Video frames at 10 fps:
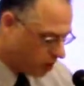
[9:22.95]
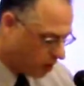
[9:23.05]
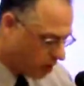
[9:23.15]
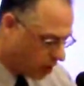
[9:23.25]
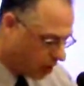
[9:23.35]

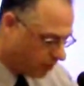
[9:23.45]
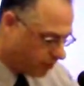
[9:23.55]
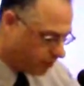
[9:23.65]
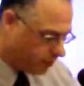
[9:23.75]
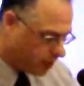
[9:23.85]
and
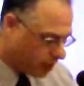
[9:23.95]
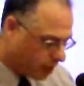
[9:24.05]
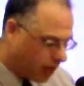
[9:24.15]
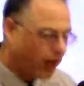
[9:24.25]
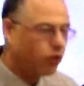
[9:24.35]

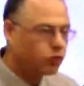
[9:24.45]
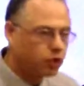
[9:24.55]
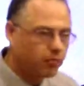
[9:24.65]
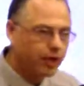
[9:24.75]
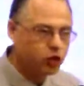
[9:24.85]

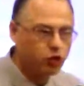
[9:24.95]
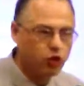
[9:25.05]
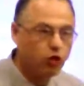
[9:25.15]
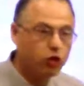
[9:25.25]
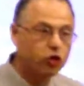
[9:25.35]
also make sure
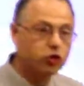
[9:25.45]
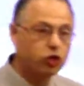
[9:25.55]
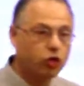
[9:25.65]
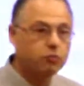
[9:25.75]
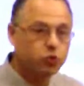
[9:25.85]
you've got good
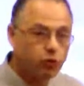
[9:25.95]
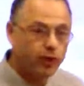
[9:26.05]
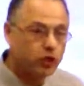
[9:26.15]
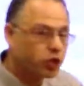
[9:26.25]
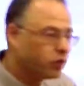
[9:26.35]
shock
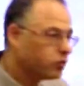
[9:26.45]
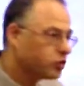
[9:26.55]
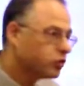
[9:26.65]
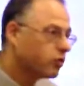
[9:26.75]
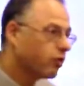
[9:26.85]
absorbing shoes.